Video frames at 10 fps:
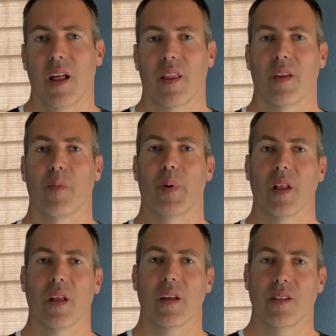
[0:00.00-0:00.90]
The
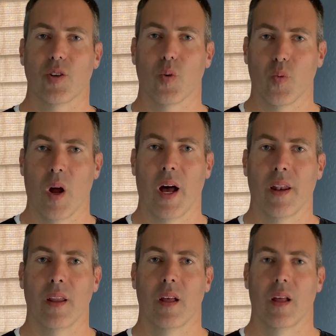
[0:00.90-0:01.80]
ability to
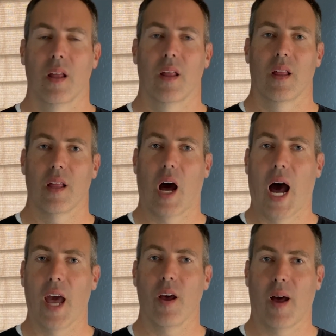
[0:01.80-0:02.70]
run
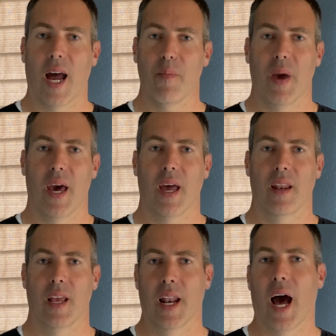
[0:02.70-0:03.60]

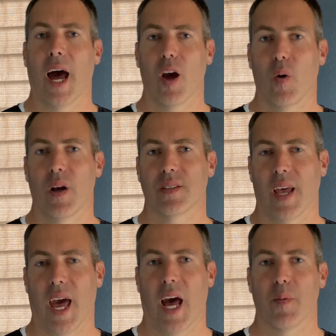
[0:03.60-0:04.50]
iPad and iOS
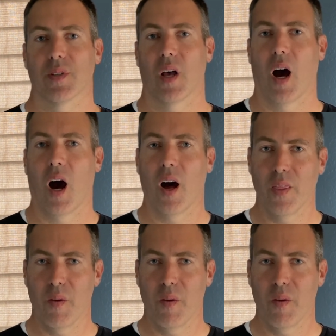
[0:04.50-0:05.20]
apps on the